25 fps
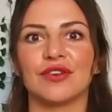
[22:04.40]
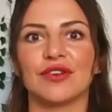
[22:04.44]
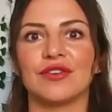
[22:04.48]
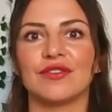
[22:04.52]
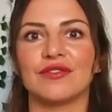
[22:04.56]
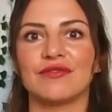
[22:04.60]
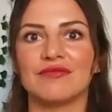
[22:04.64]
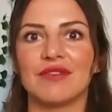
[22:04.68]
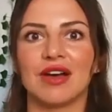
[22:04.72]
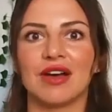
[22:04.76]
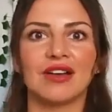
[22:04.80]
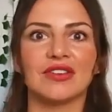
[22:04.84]

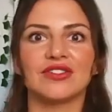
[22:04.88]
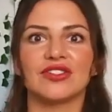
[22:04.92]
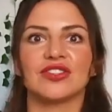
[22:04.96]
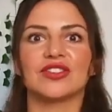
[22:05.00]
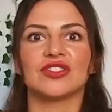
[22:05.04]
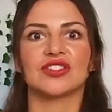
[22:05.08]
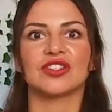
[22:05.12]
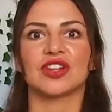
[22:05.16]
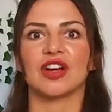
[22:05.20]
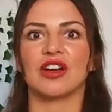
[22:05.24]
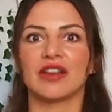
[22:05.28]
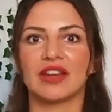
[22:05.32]
for us
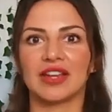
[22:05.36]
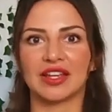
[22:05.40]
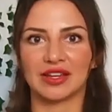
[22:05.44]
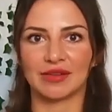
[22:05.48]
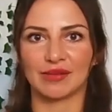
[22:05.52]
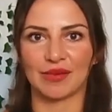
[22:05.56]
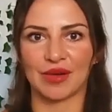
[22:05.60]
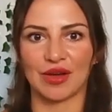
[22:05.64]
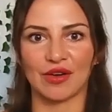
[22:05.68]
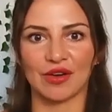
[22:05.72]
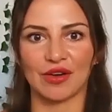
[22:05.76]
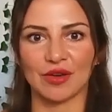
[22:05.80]
just talking
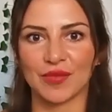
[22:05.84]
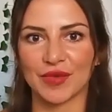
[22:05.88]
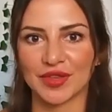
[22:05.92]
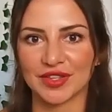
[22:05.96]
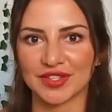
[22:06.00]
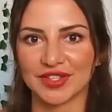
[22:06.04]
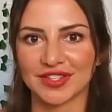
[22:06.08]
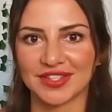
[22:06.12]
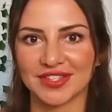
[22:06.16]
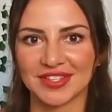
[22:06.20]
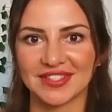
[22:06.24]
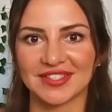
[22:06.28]
about our
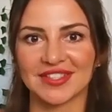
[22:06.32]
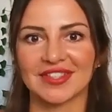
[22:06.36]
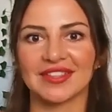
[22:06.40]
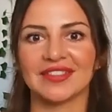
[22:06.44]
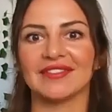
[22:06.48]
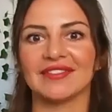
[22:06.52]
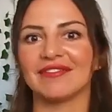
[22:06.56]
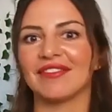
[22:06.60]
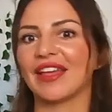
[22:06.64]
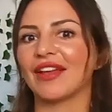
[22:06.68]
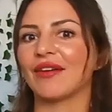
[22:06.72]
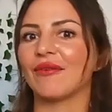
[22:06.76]
businesses
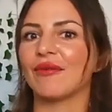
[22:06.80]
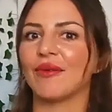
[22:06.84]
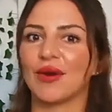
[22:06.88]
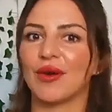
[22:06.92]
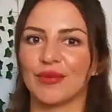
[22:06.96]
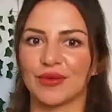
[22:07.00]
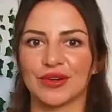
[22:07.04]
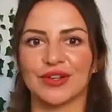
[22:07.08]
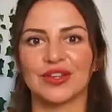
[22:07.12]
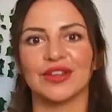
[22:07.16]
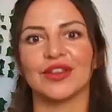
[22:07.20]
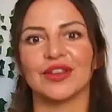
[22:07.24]
and like
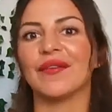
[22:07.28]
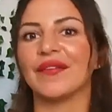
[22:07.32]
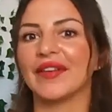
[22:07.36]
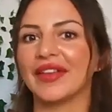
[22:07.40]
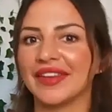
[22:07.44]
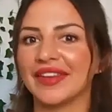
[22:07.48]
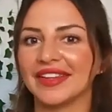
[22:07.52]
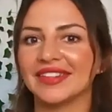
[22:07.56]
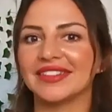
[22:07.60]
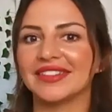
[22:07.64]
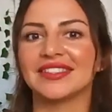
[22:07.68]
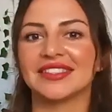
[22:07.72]
what we're
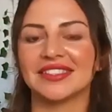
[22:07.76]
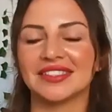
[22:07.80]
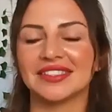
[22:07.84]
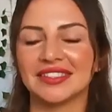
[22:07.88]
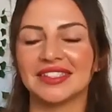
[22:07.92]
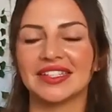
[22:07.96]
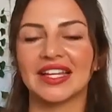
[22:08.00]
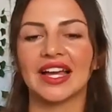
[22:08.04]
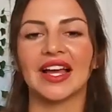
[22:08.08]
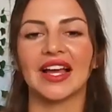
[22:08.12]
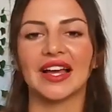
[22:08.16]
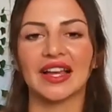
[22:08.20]
doing. It's
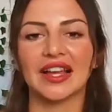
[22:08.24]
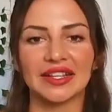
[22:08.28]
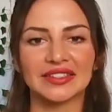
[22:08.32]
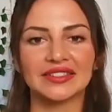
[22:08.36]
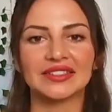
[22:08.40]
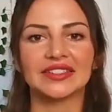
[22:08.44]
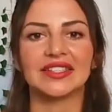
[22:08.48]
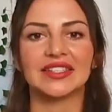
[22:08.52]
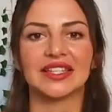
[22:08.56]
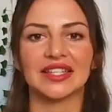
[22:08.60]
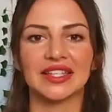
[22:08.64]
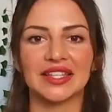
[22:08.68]

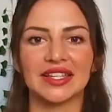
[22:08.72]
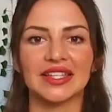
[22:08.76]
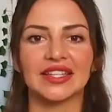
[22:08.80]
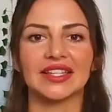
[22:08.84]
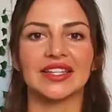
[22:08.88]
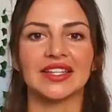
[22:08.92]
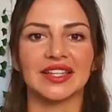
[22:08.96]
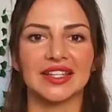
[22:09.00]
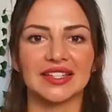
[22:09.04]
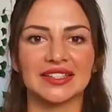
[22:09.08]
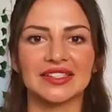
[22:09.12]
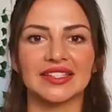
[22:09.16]

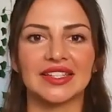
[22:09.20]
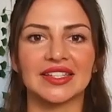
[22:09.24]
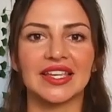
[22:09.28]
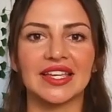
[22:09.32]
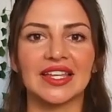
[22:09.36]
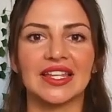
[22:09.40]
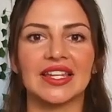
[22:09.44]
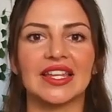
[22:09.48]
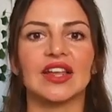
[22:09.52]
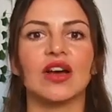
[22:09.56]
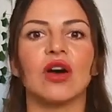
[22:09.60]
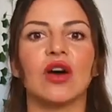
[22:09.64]
key. It's
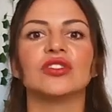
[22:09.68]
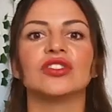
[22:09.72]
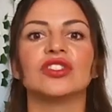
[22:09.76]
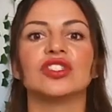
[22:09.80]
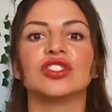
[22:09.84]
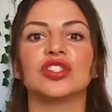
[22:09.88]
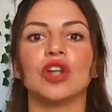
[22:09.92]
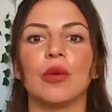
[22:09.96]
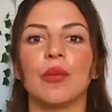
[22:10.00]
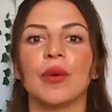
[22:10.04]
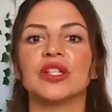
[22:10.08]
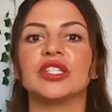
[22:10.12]
key. And
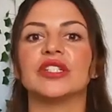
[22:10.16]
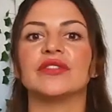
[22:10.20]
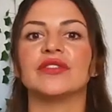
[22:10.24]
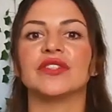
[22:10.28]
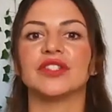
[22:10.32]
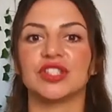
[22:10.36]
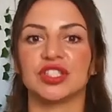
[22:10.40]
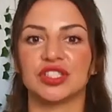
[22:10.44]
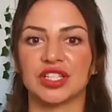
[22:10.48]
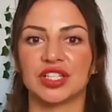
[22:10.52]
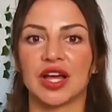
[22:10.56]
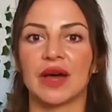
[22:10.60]
so much of
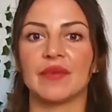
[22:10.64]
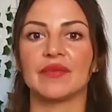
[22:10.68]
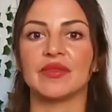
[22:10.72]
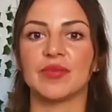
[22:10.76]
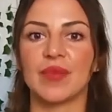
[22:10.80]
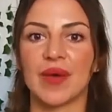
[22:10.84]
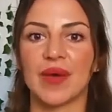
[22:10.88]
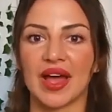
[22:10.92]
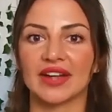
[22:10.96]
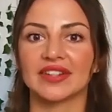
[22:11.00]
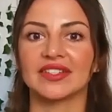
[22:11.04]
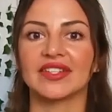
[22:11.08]
it just comes
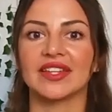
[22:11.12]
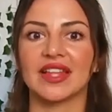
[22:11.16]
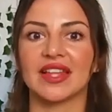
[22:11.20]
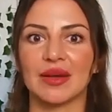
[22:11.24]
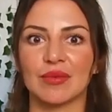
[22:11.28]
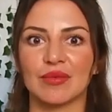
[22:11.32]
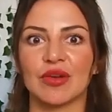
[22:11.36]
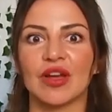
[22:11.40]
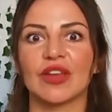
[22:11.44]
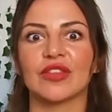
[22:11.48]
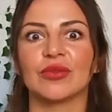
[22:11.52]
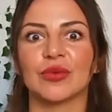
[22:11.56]
back to
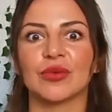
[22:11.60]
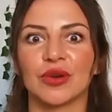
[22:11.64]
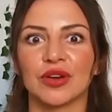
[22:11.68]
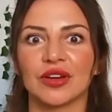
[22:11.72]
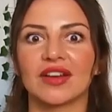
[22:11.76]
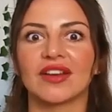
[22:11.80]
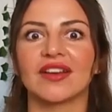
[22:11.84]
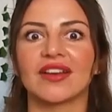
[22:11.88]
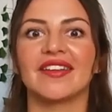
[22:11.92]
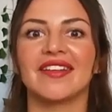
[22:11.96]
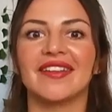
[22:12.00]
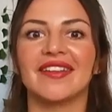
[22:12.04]
that breath work.